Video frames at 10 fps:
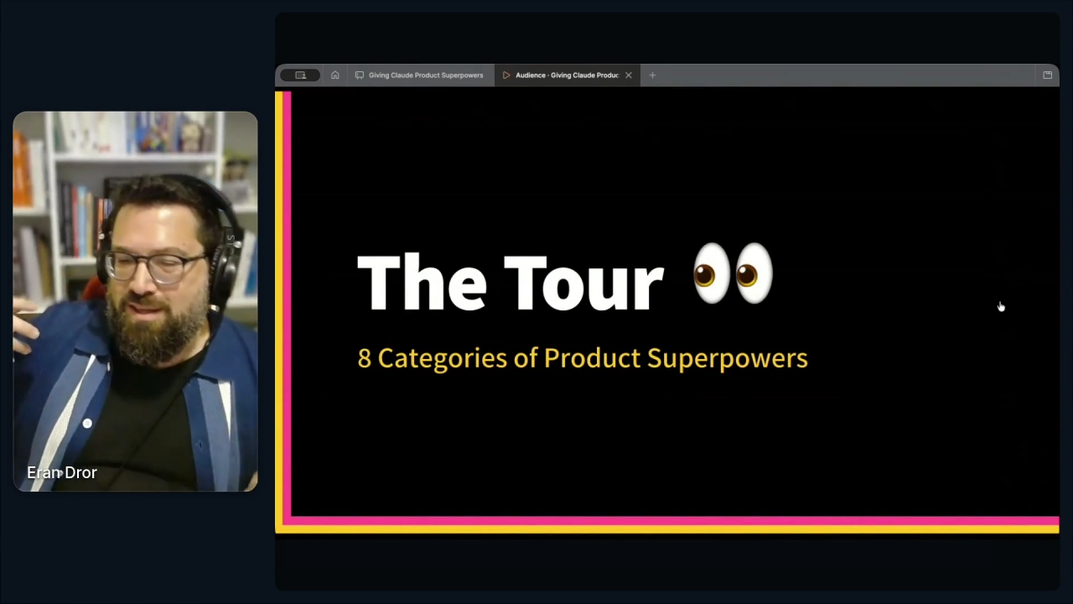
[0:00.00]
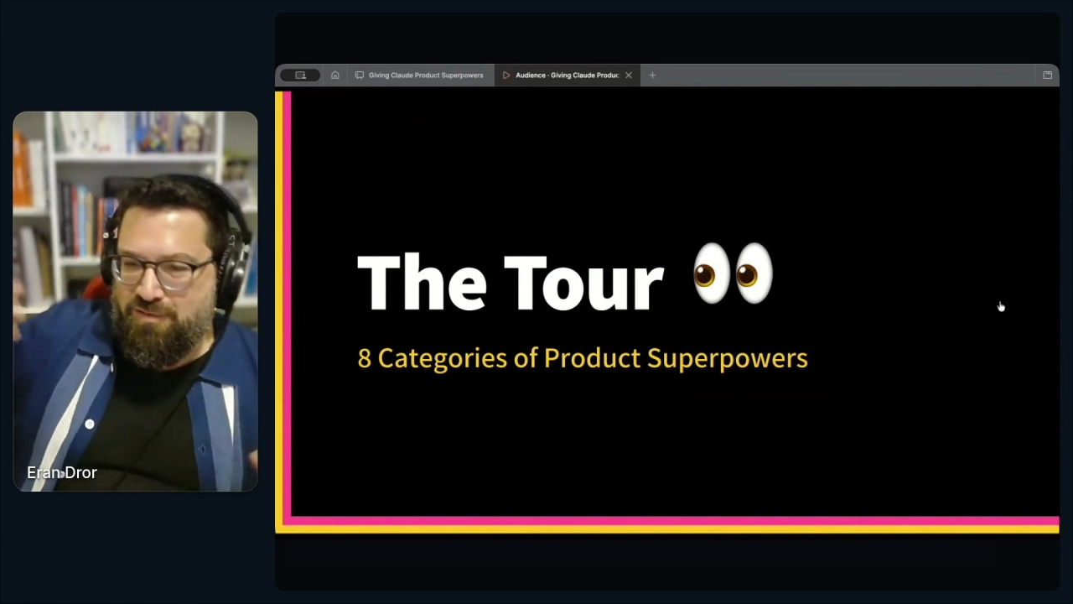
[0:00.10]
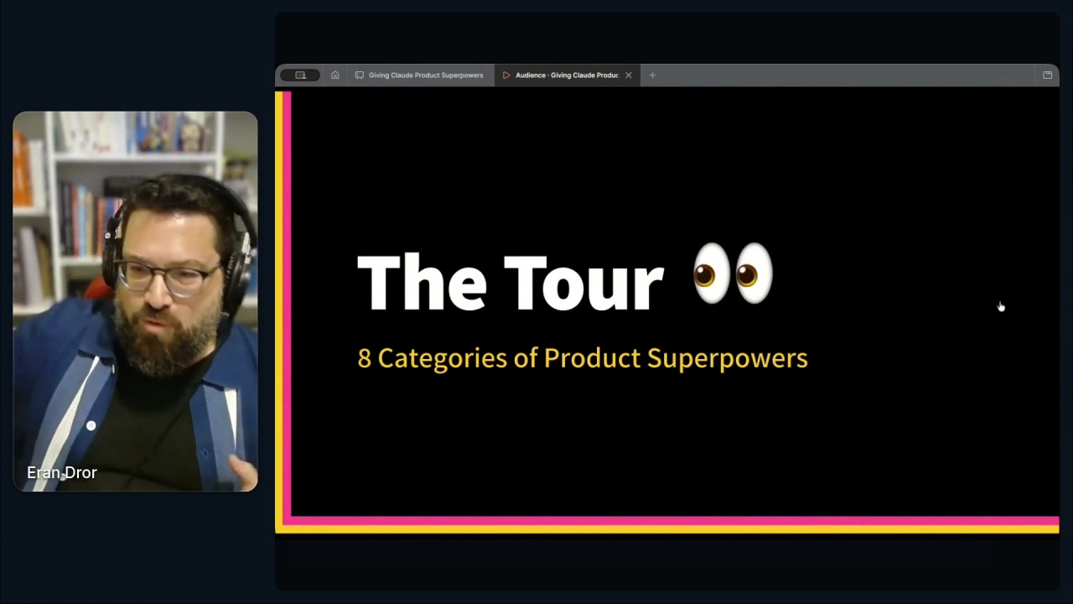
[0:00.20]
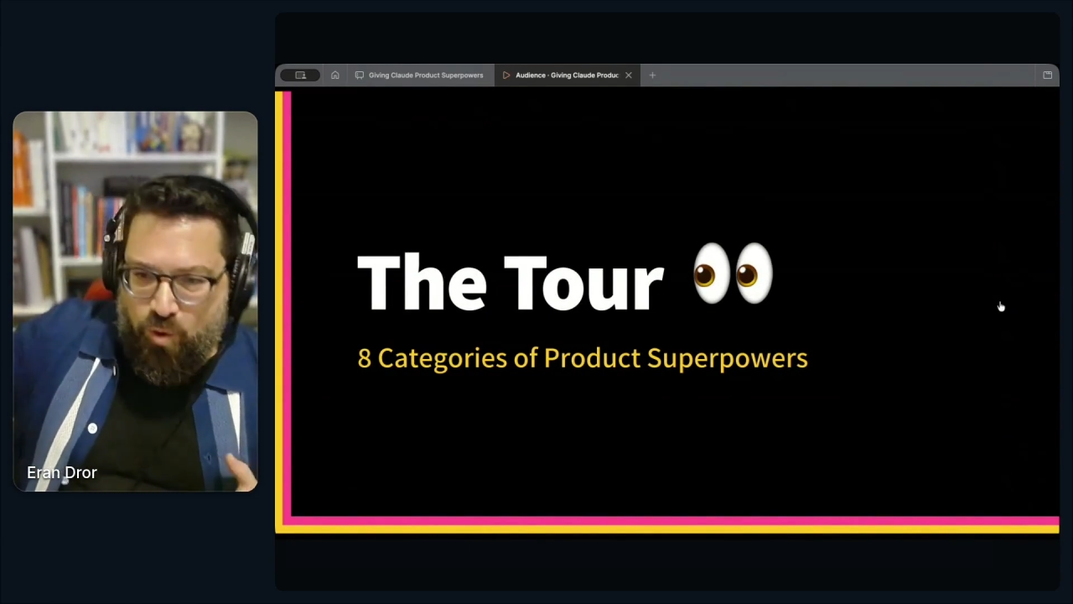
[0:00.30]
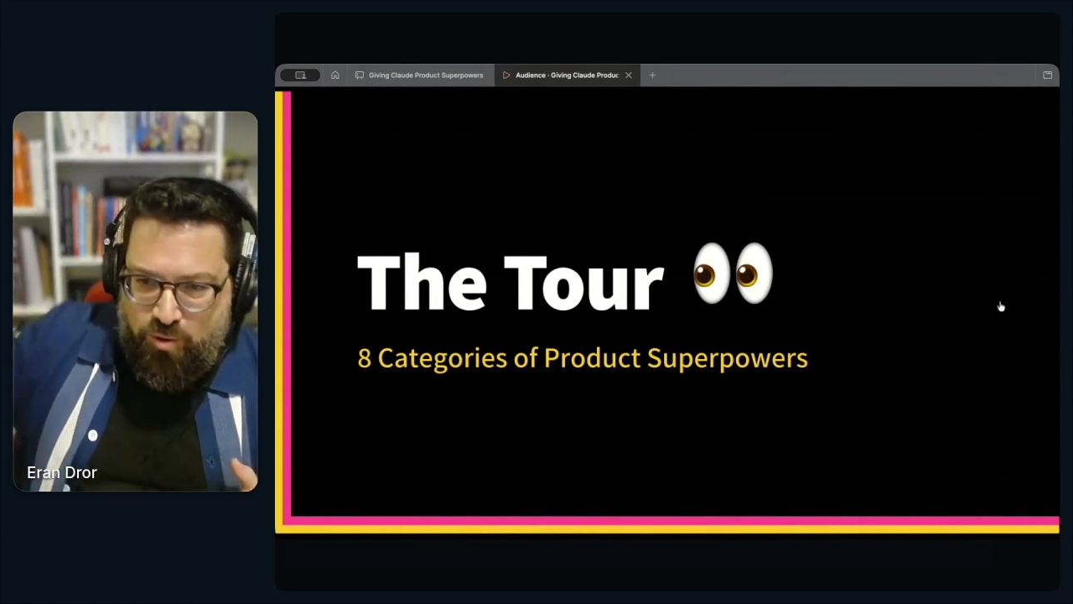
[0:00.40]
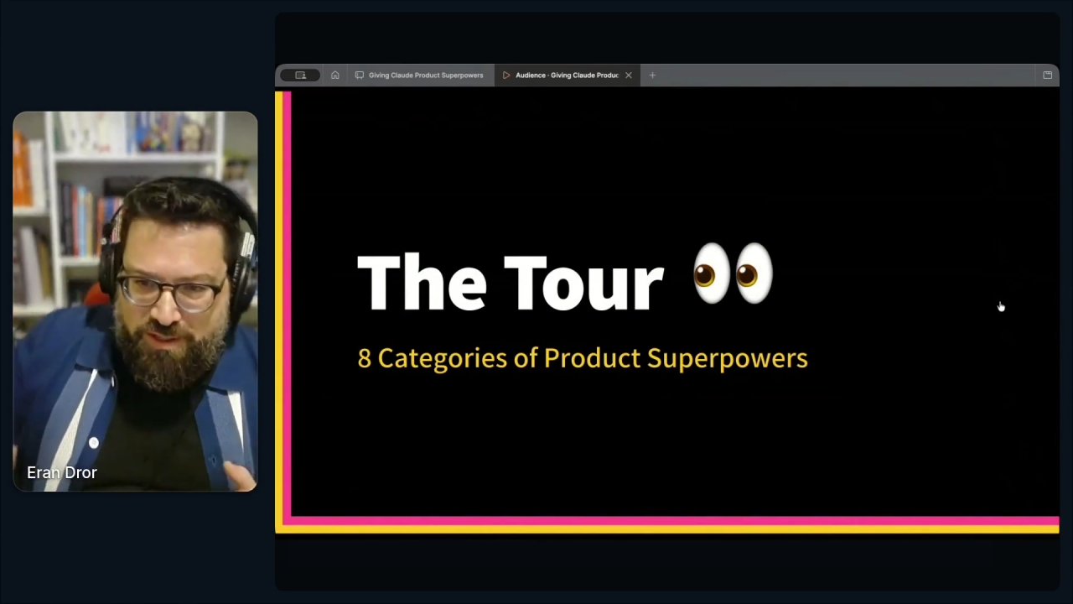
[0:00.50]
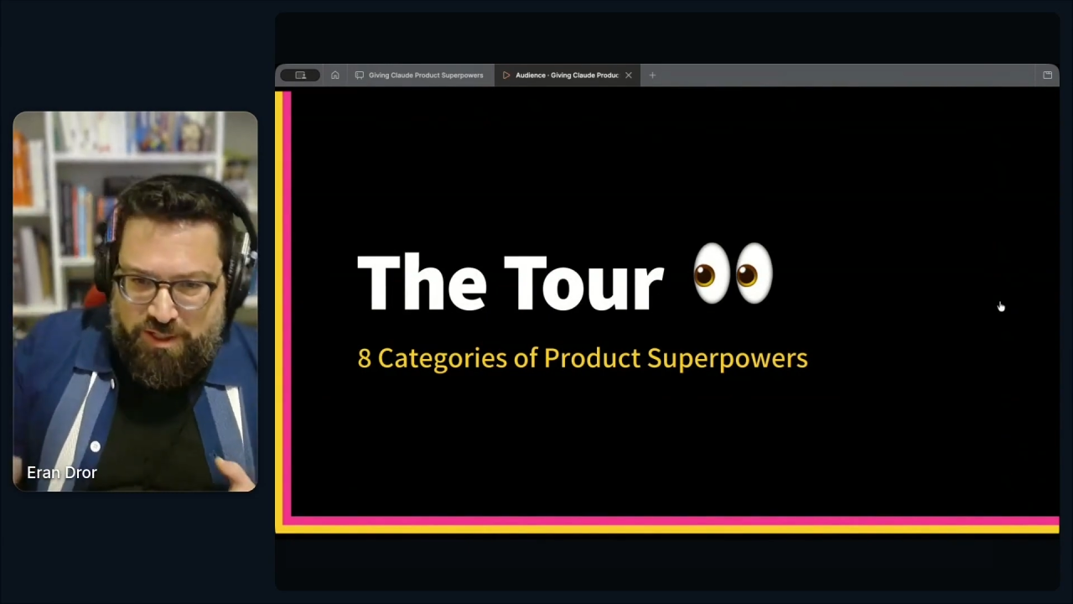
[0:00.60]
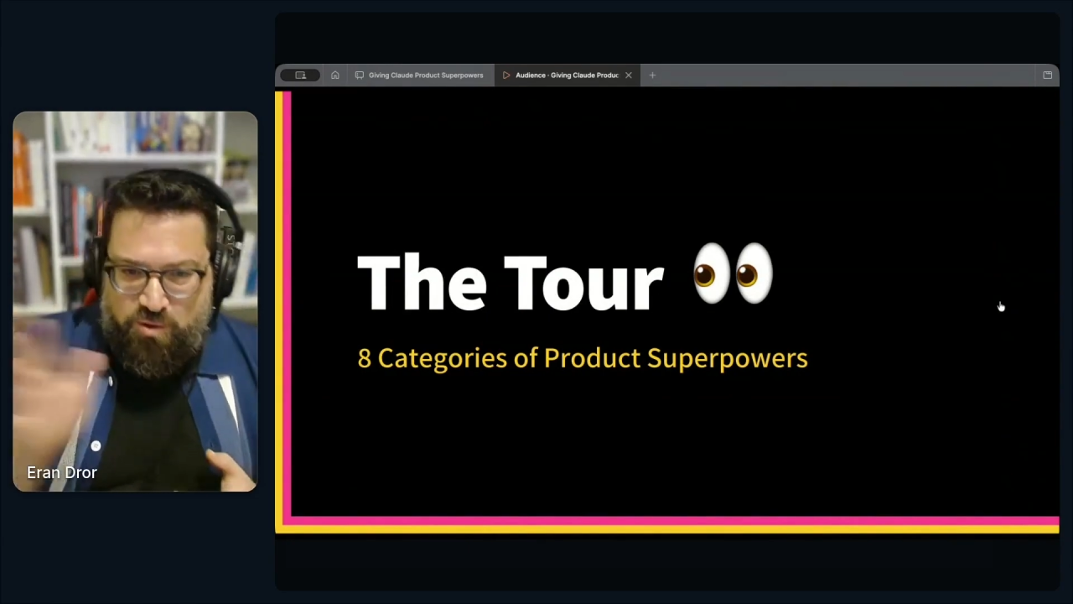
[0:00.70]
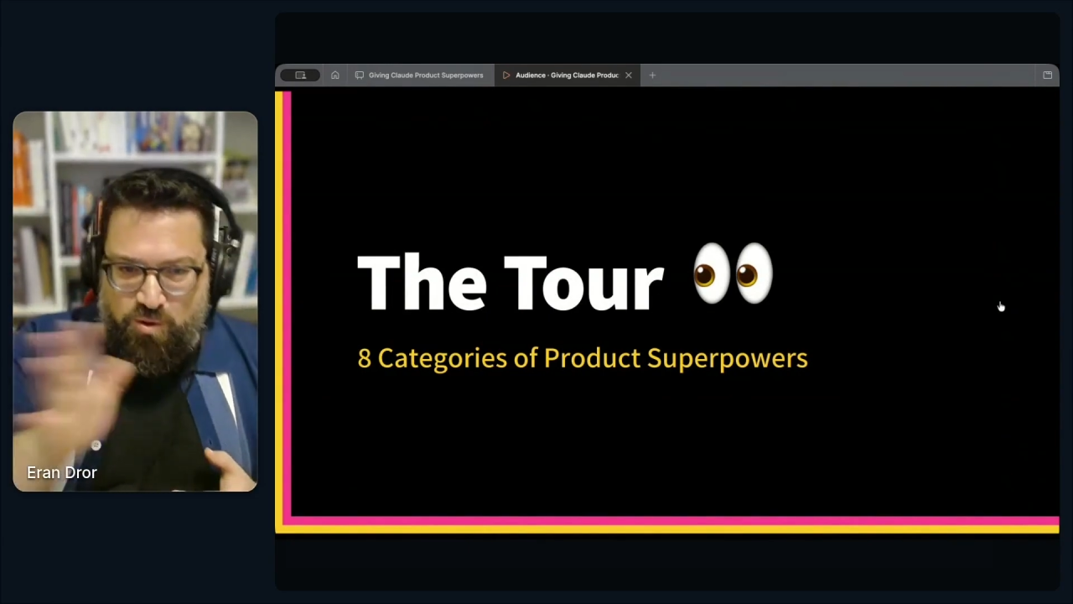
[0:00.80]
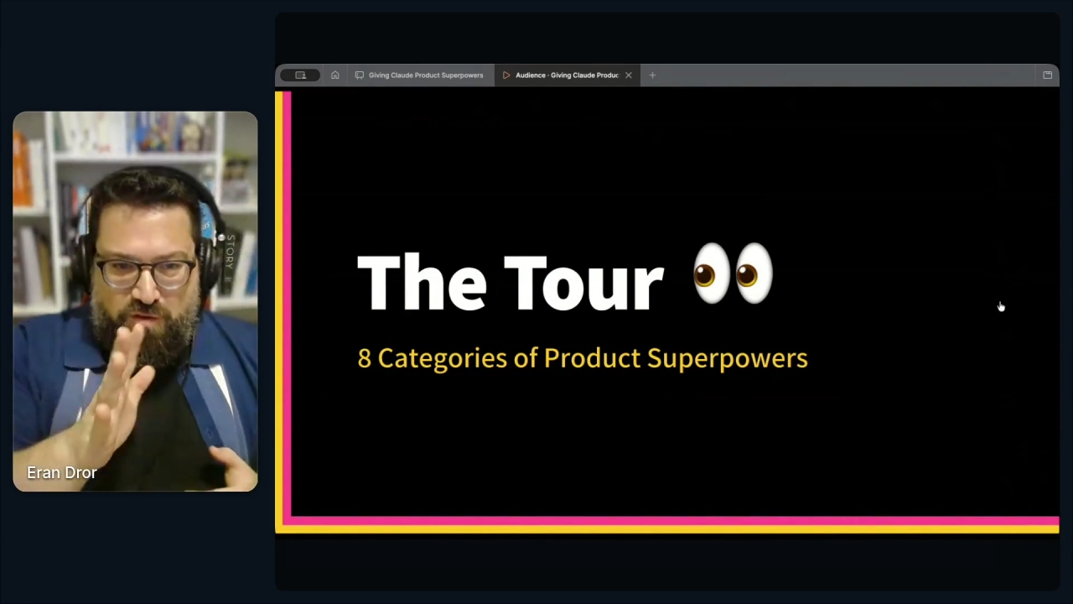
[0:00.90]
if you already
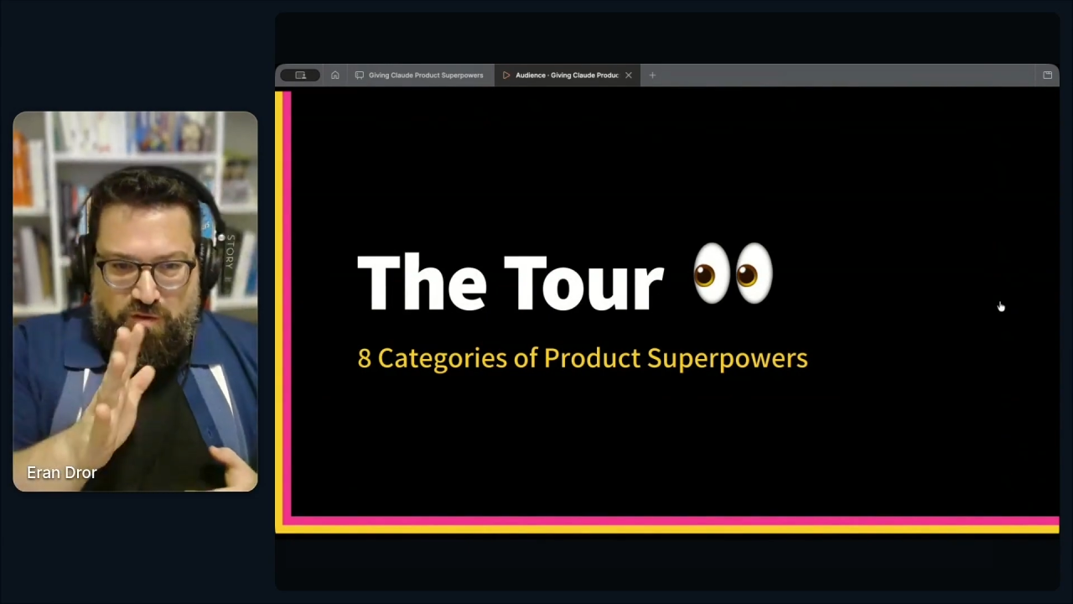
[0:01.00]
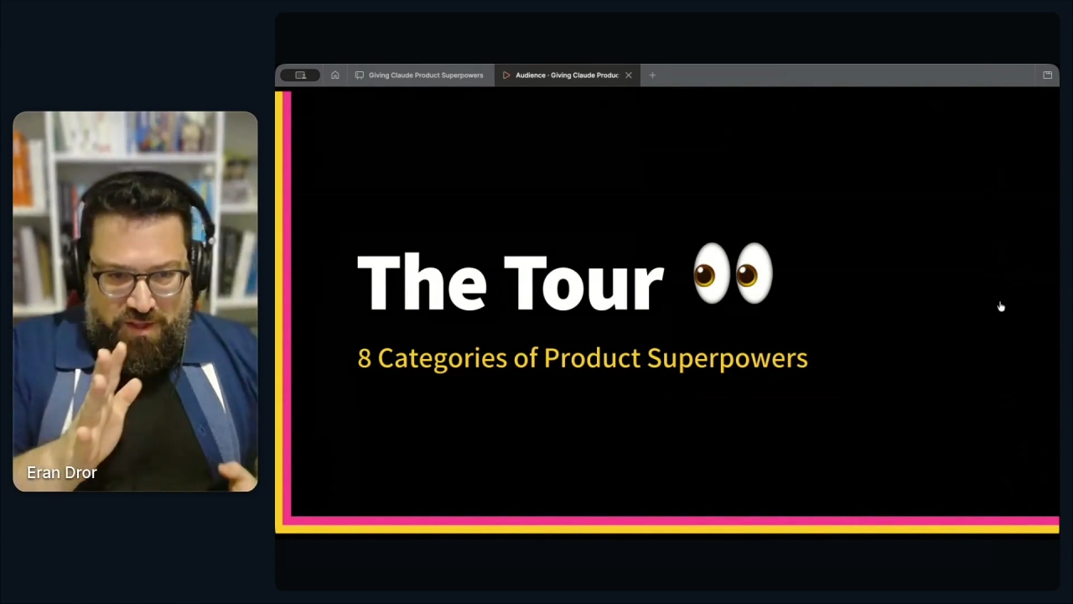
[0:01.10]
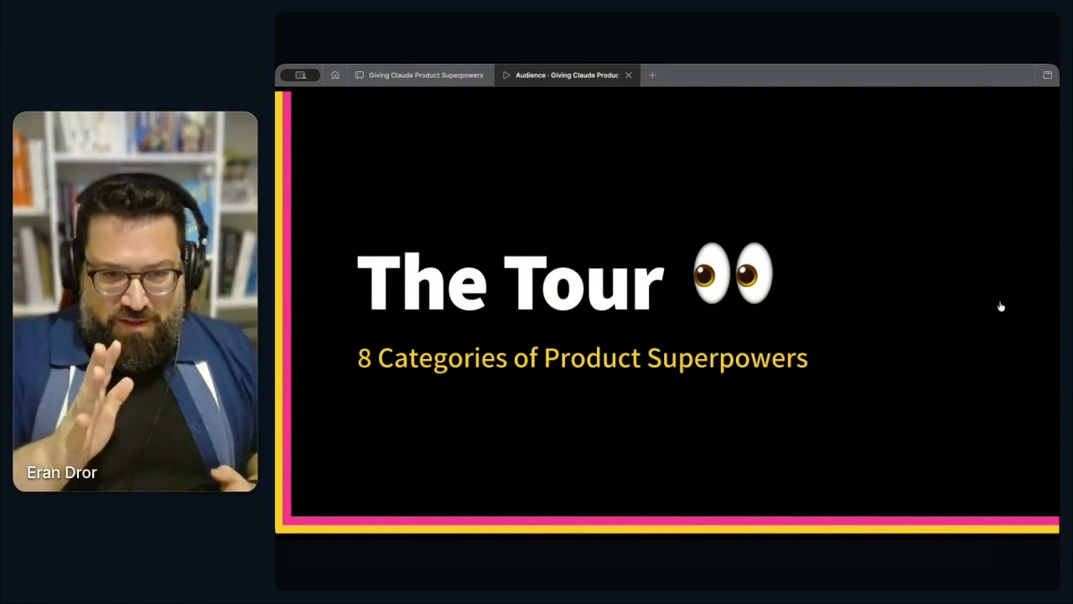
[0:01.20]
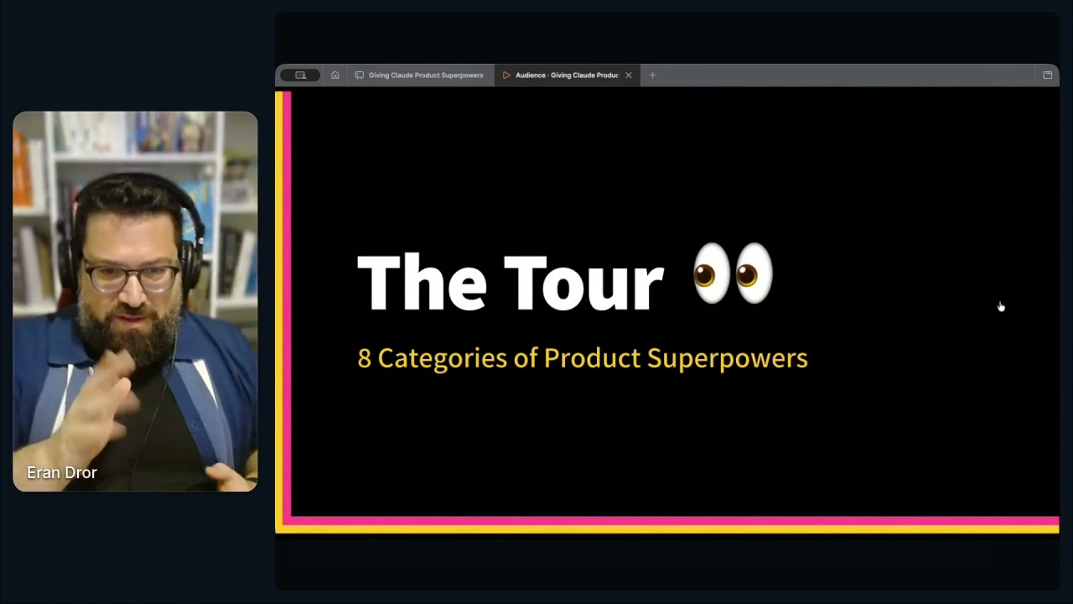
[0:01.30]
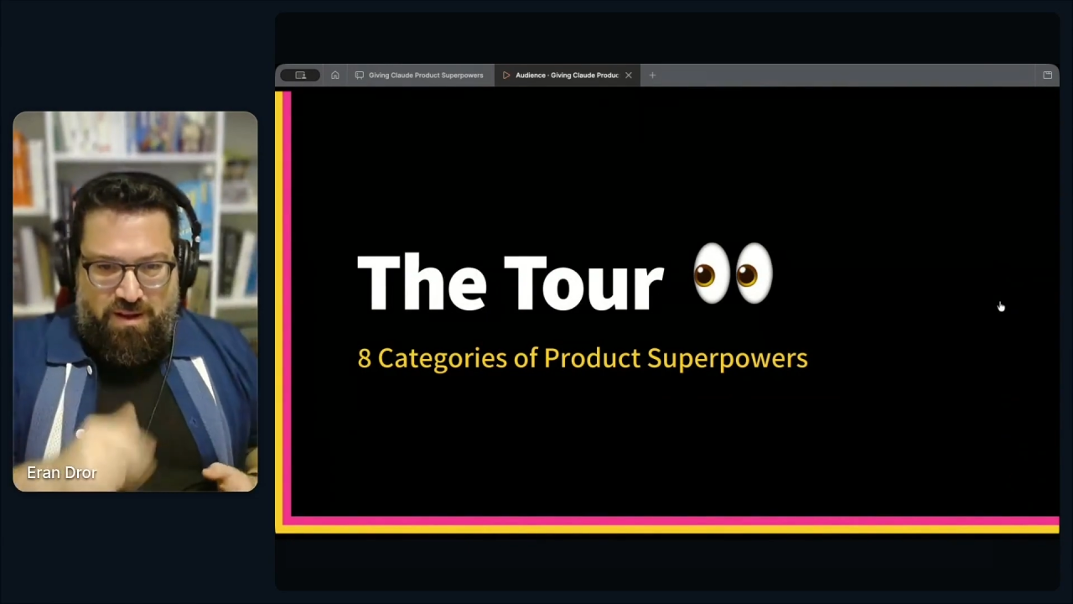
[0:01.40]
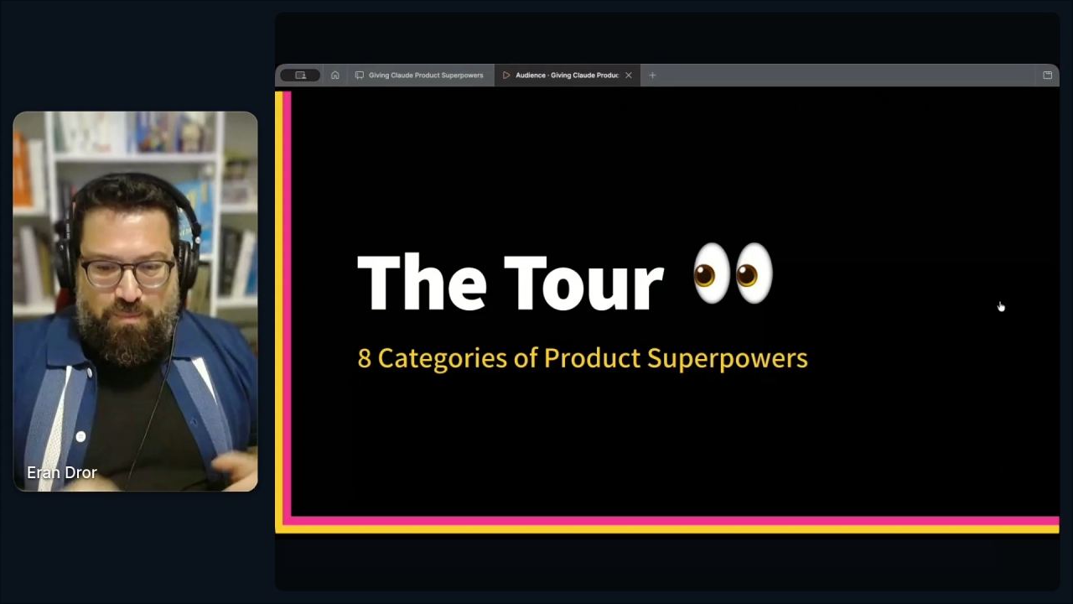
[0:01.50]
knew everything